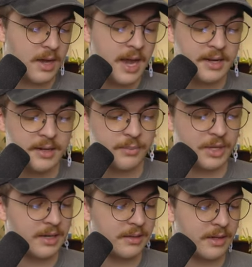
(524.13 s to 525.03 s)
I ended up
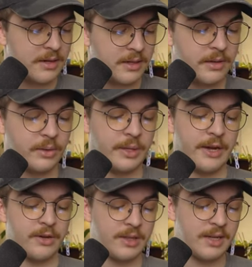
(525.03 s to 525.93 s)
getting there a little
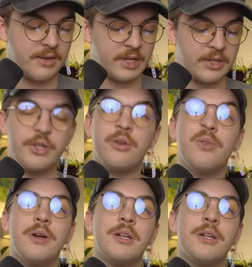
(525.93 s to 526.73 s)
later in the evening too.